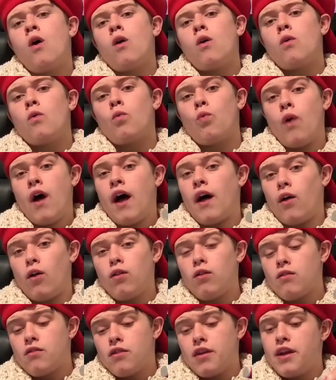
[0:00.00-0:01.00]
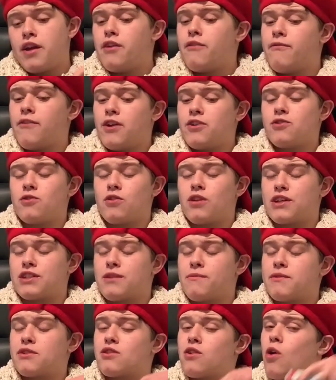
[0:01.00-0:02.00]
Well,
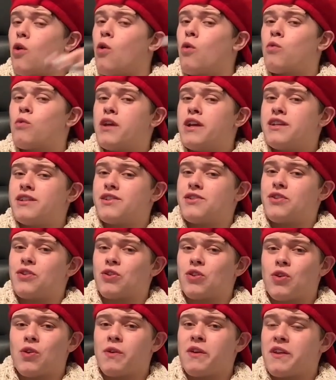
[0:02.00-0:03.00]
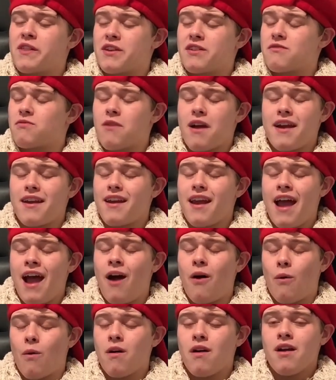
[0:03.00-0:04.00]
individualism is the whole reason you're learning this right now.